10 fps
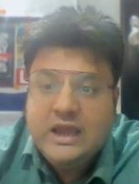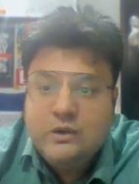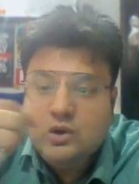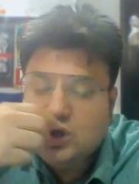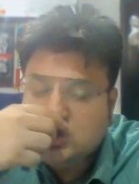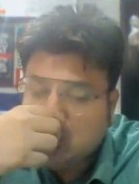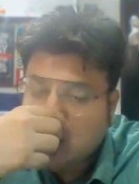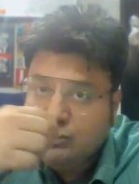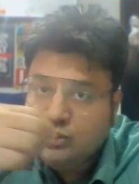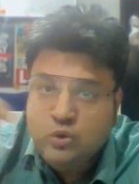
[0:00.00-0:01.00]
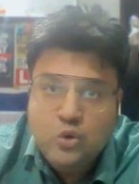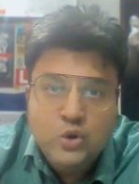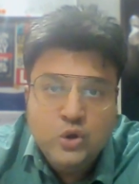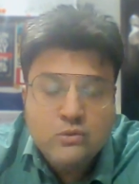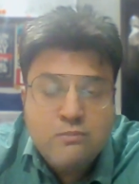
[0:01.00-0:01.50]
It will also help to
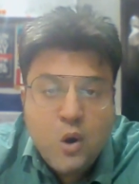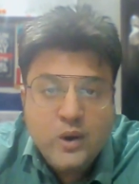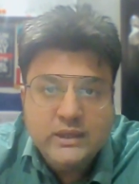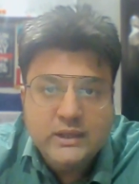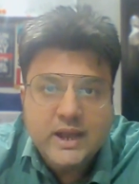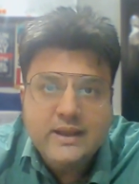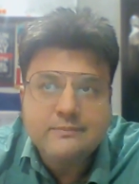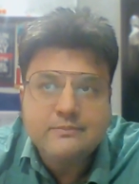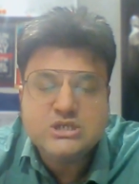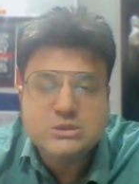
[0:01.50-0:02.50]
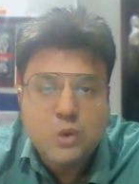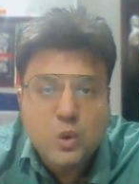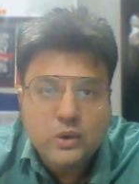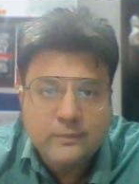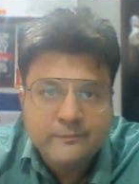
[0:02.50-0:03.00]
know your body, right, much
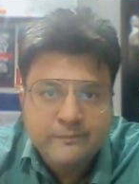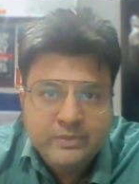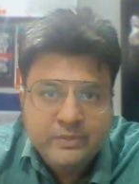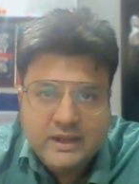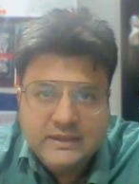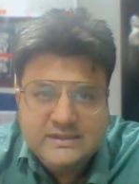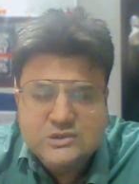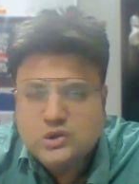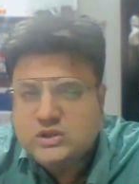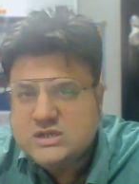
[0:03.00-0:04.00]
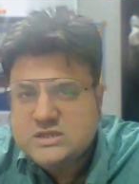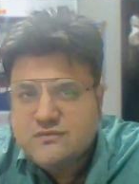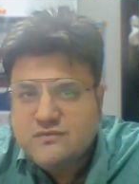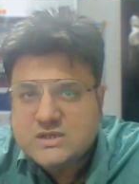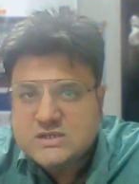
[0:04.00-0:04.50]
more. Right? So this is
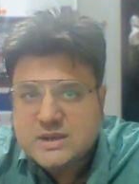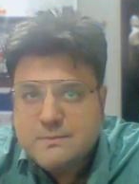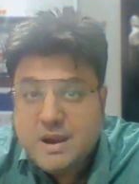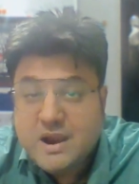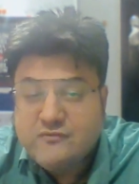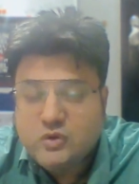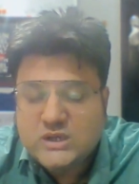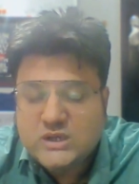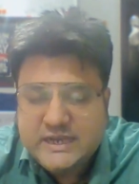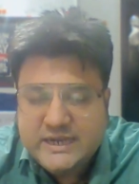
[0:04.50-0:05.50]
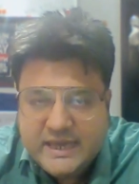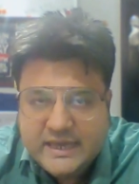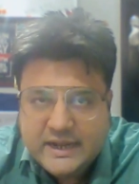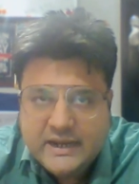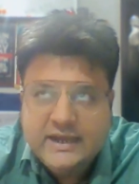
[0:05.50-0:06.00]
the first step: mindfulness
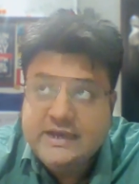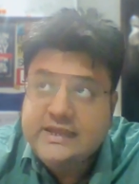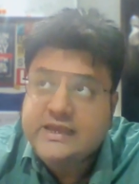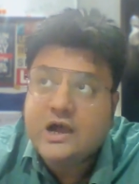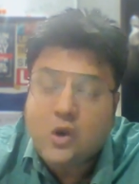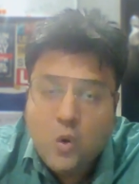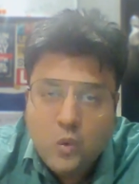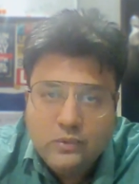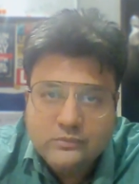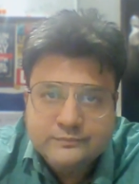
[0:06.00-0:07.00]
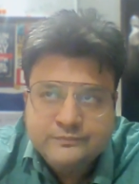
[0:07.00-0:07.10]
eating, right? Eating alone.